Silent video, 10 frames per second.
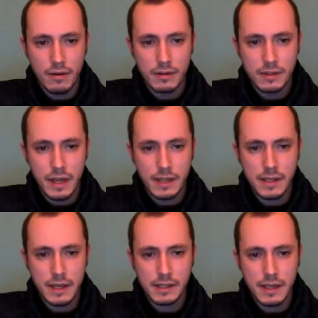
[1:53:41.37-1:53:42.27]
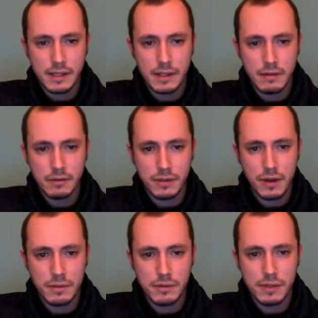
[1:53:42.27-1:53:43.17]
Takes several
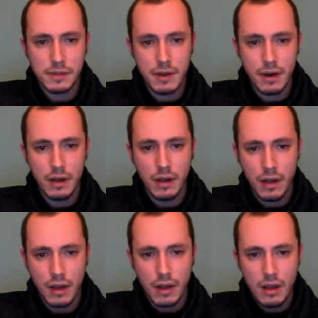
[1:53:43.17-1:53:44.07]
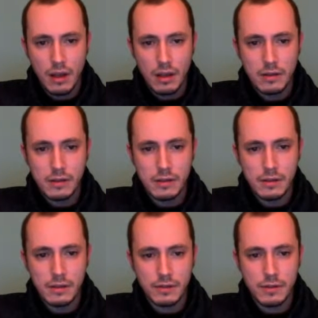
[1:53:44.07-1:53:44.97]
times. Yeah, this looks
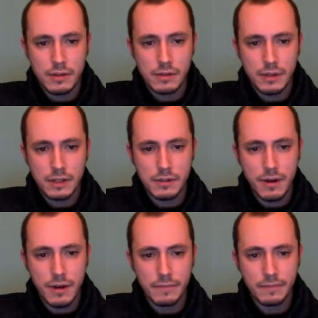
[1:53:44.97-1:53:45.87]
interesting. Let's try it.